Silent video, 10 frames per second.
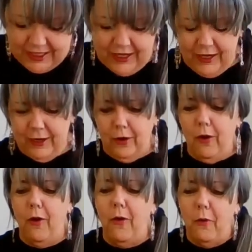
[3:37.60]
get it
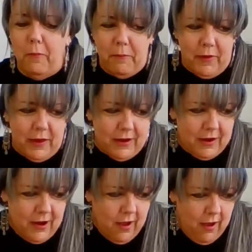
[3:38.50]

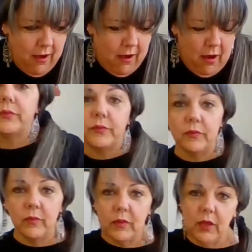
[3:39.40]
open.
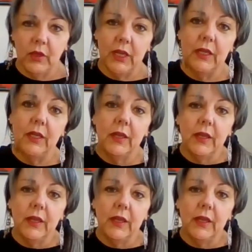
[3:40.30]
Okay,